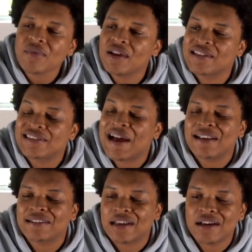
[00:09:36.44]
Is
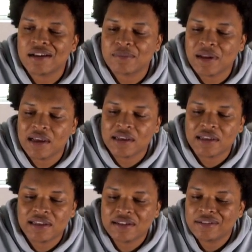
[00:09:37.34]
not dumb. Like,
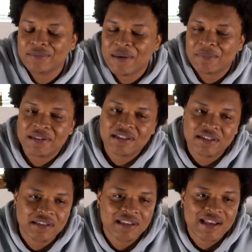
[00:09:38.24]
he maybe
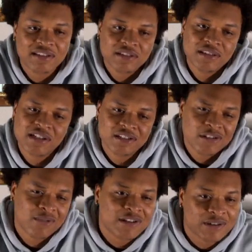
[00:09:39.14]
likes to look a
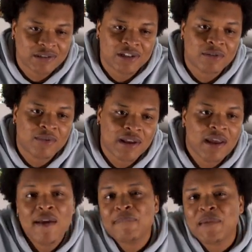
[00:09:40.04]
certain way, just a certain way.
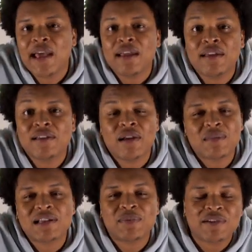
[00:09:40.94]
Hey, I'm
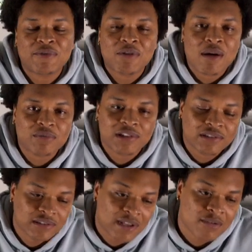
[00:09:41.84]
not speaking for him. I'm just
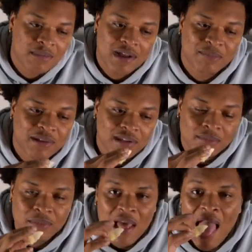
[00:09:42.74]
saying my opinion.
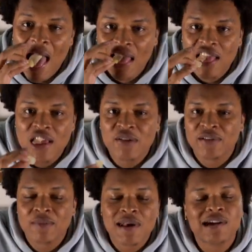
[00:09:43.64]
But, you
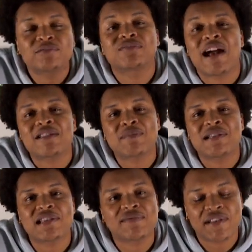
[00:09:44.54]
feel me? That's been
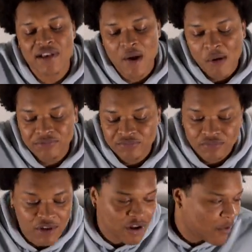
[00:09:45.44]
this video.
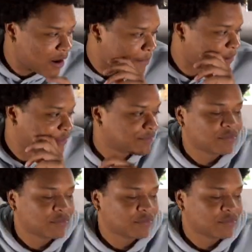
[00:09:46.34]
You know what I mean?